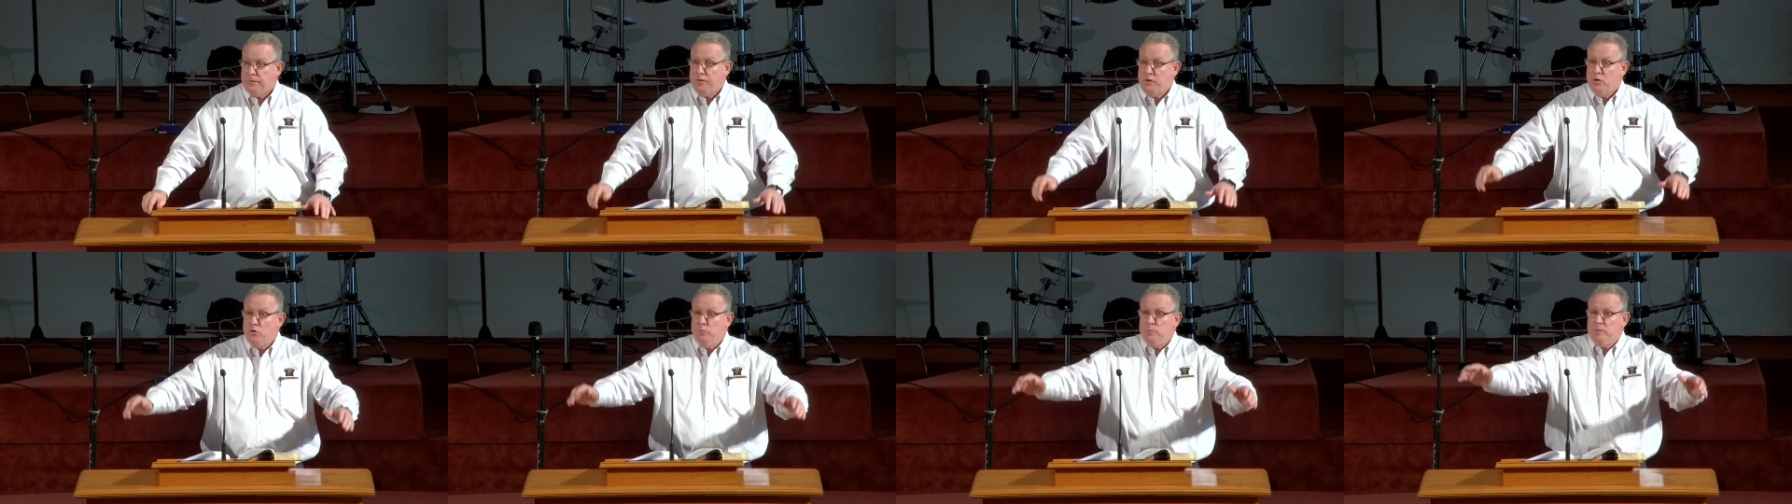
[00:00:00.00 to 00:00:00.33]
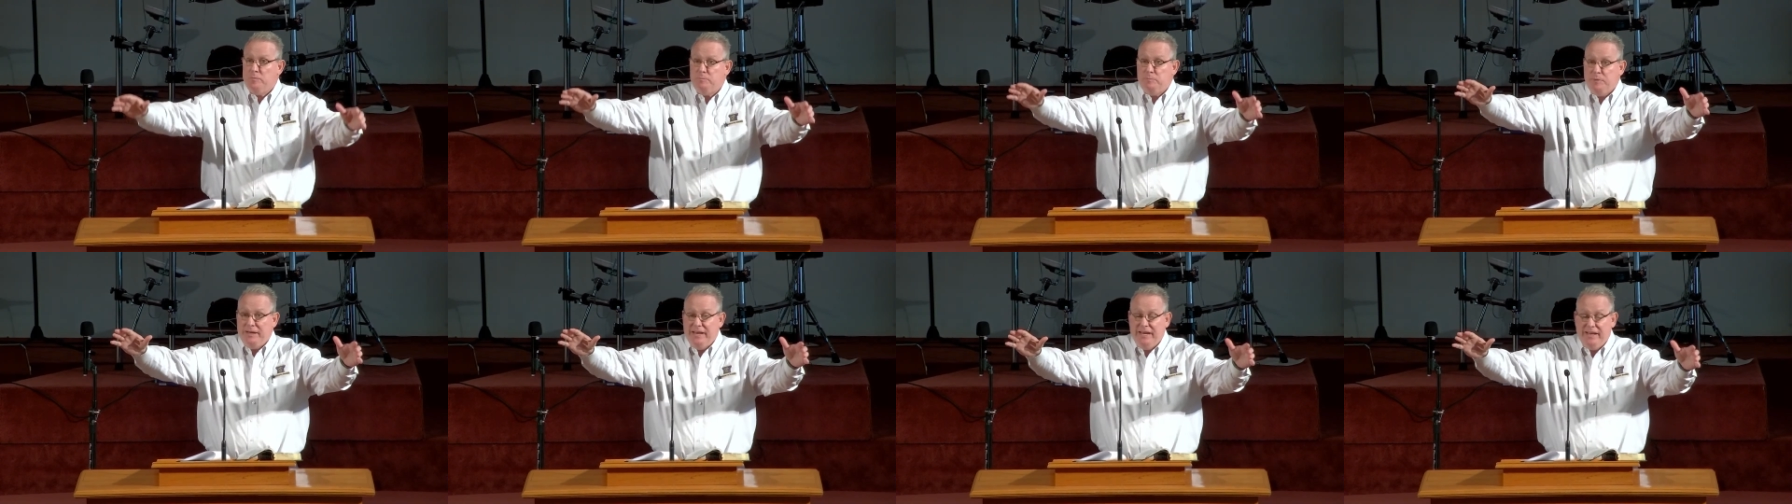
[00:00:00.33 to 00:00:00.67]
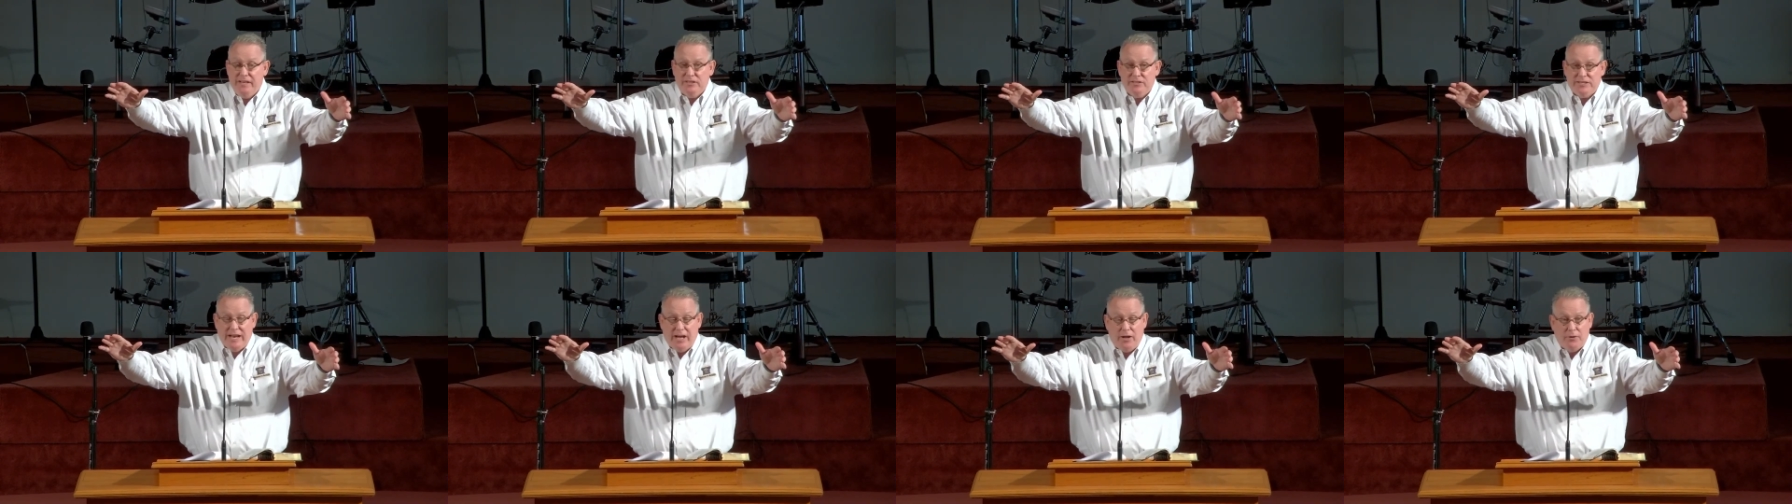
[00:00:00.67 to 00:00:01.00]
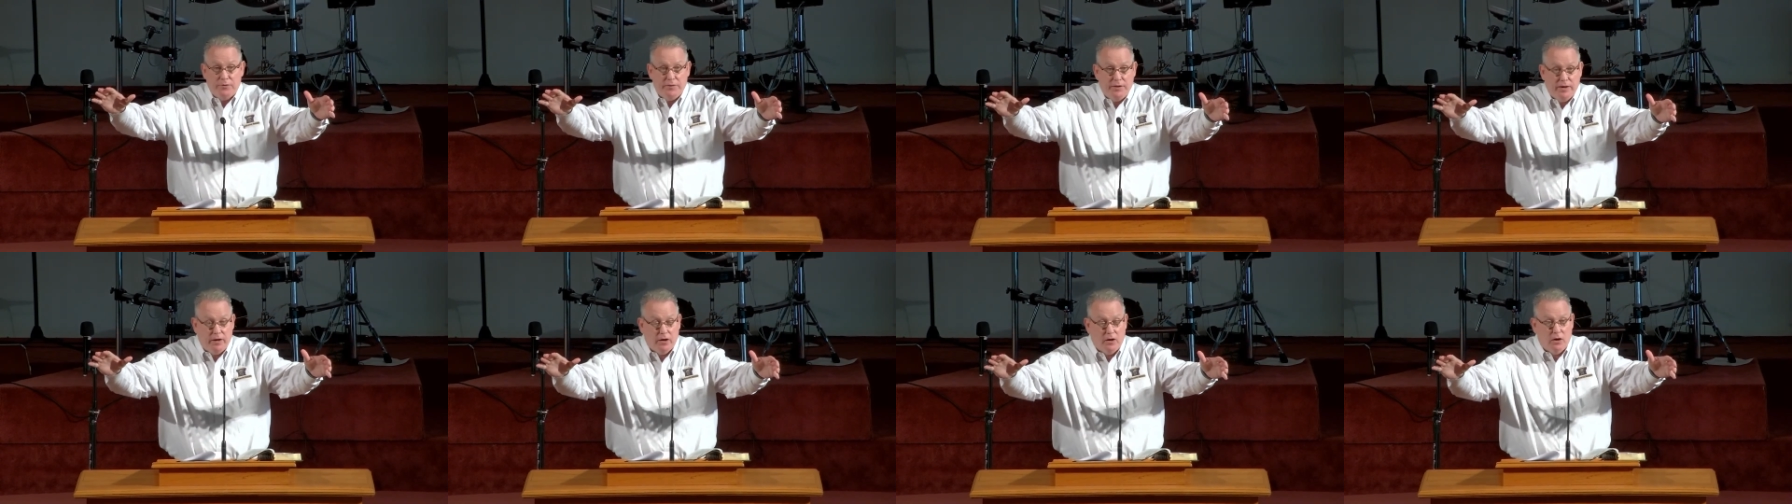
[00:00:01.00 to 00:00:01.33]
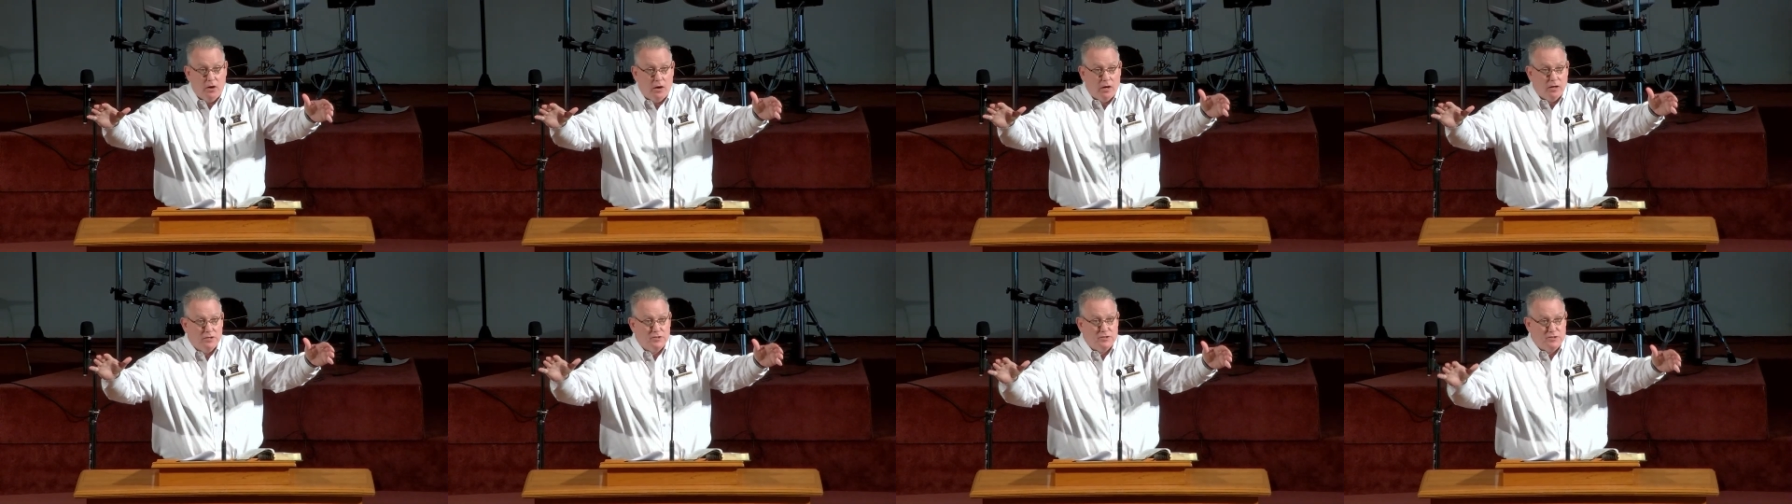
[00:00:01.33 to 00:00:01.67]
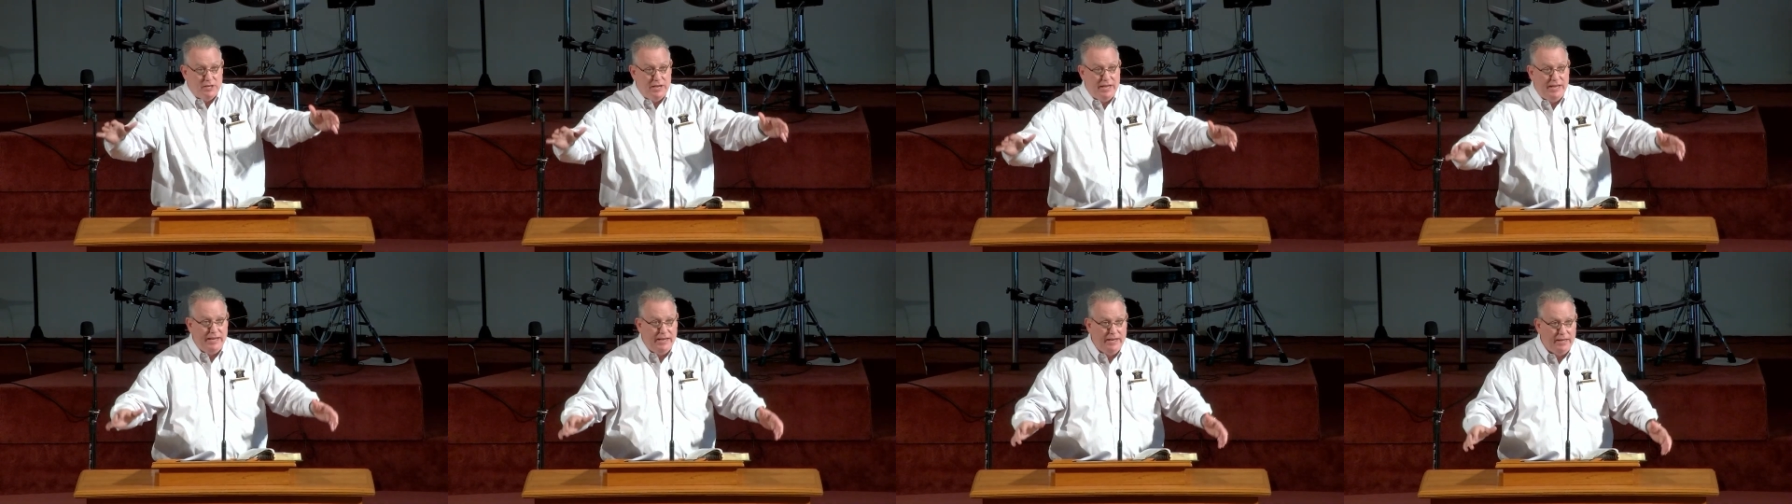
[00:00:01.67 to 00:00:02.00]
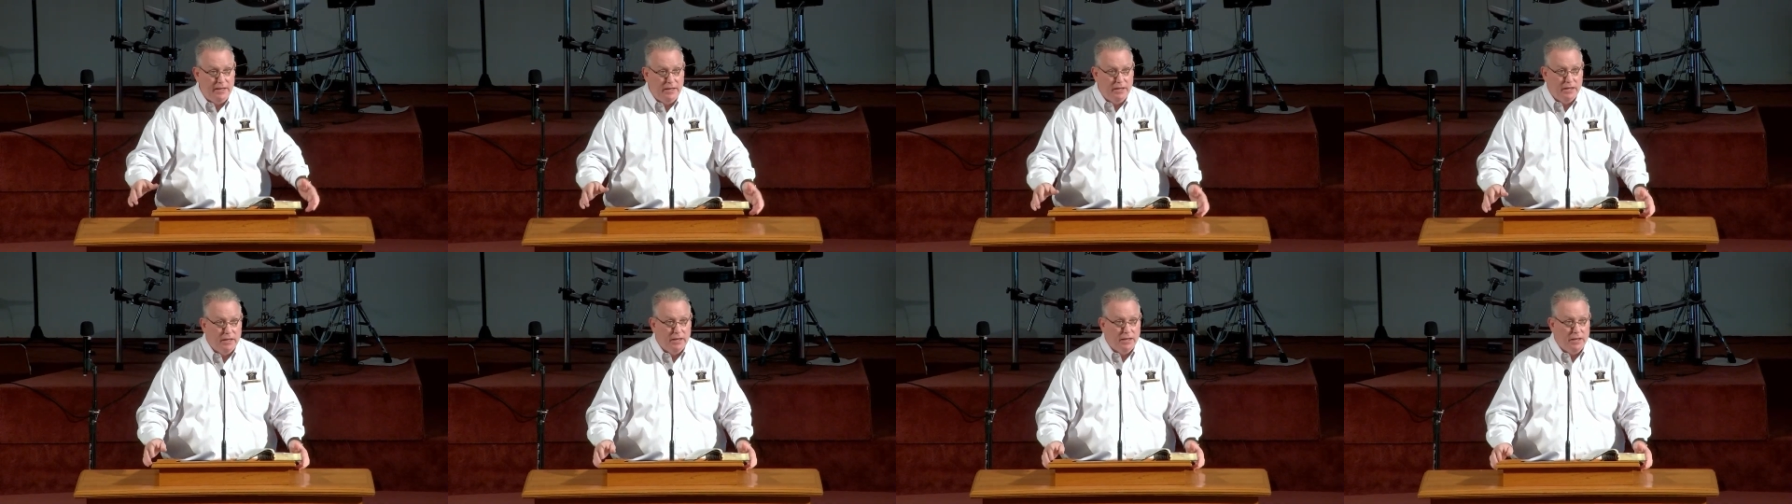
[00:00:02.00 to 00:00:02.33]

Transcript: human beings out there are saying,